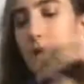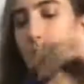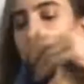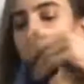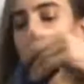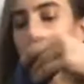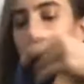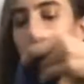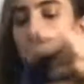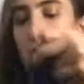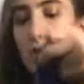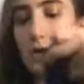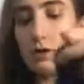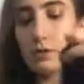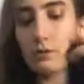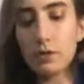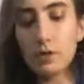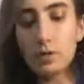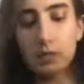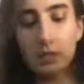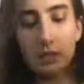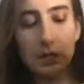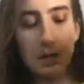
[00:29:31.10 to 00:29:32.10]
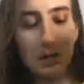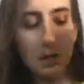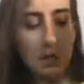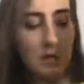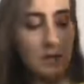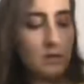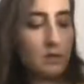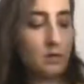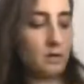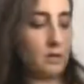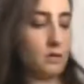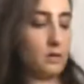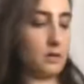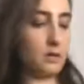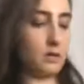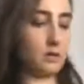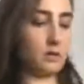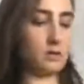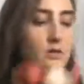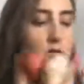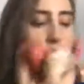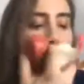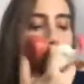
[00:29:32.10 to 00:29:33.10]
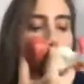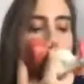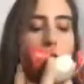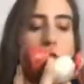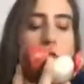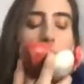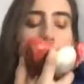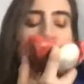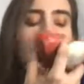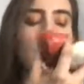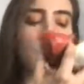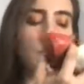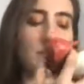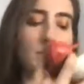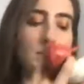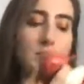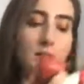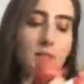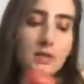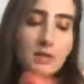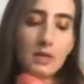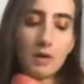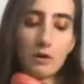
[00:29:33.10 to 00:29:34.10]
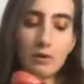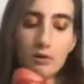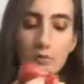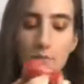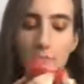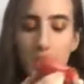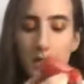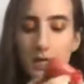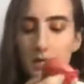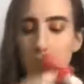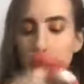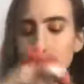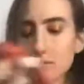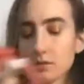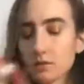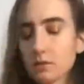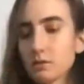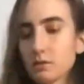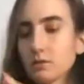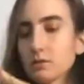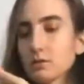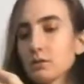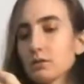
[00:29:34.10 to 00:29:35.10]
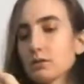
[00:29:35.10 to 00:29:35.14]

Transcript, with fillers: imagine now is that this TheraBand